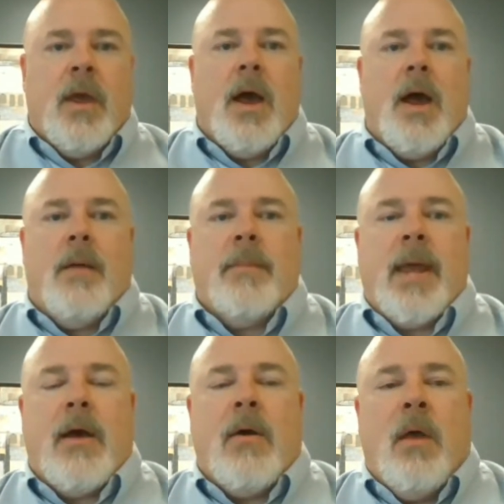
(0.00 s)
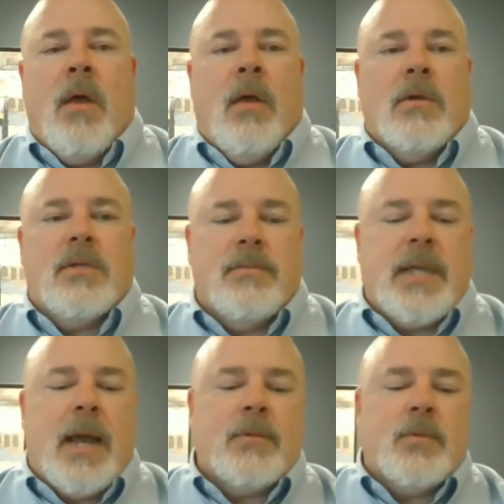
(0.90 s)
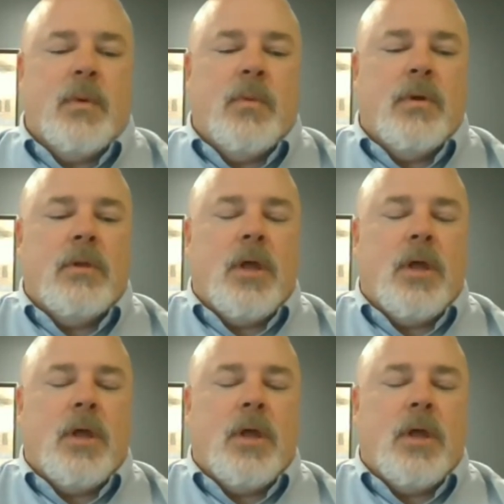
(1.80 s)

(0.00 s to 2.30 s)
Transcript: Now, sometimes we will